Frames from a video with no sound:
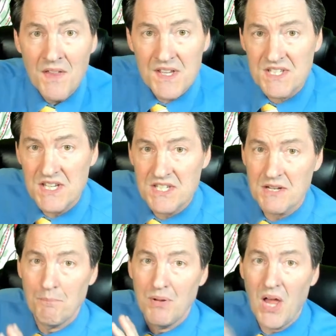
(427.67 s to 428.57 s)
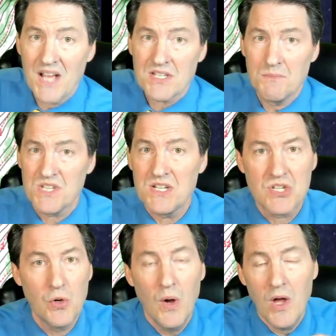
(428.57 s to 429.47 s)
This system blossoms
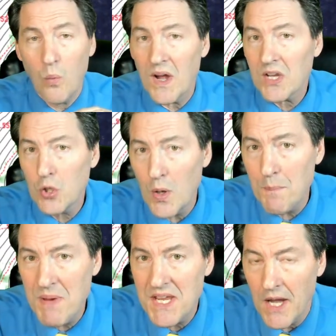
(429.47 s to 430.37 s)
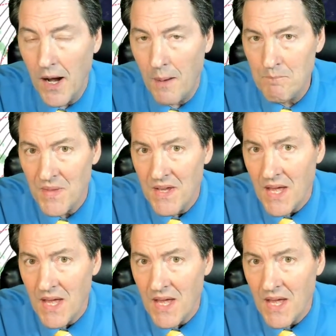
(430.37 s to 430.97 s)
into what could become